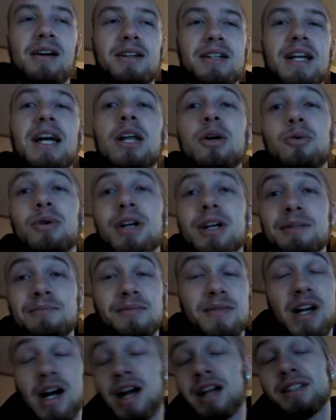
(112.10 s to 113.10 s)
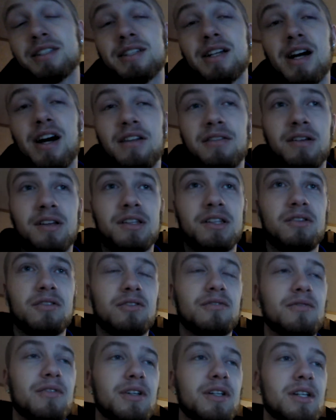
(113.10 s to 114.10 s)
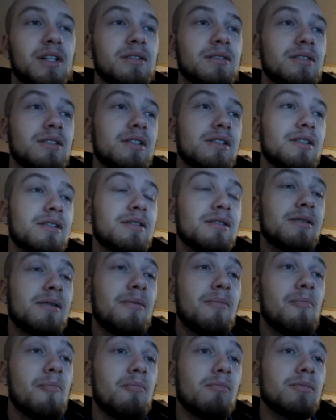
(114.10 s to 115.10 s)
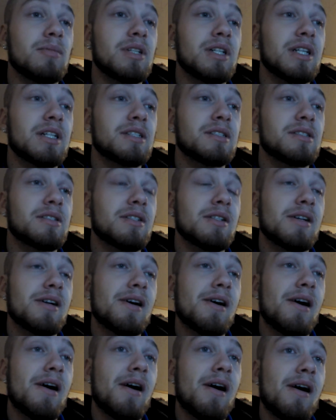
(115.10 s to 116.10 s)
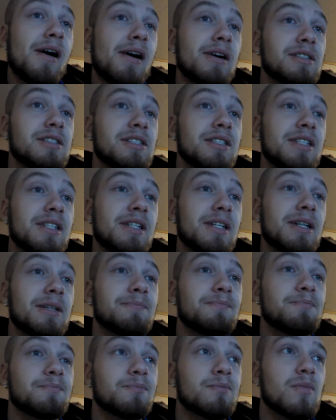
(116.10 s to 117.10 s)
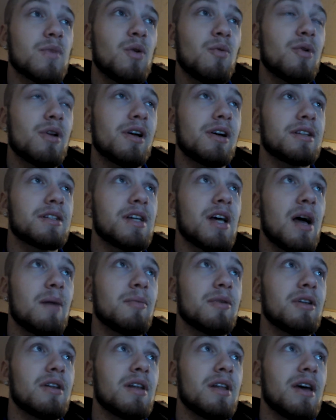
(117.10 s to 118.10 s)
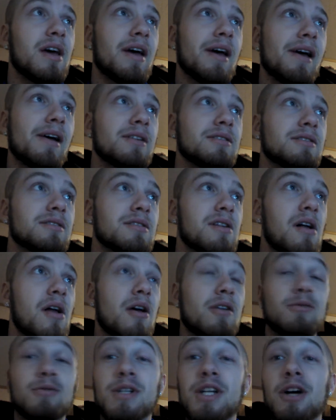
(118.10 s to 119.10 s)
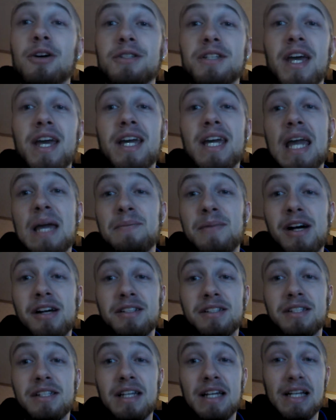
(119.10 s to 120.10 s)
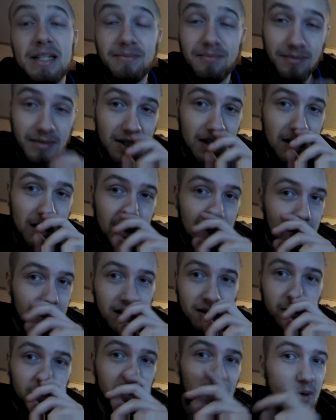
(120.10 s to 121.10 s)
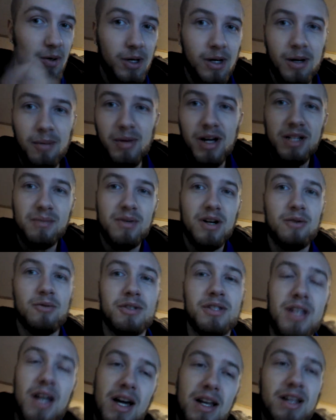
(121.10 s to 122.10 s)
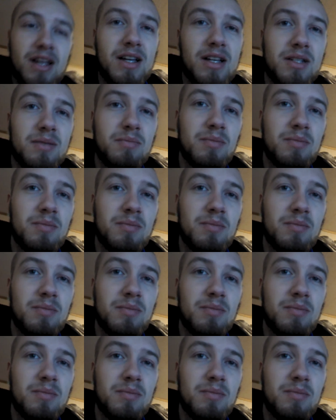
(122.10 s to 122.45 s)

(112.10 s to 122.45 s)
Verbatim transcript: Anyway, I I thought that was funny. But, uh, see, what else happened today? Windows 8 came out today. We were, uh, Best Buy was not as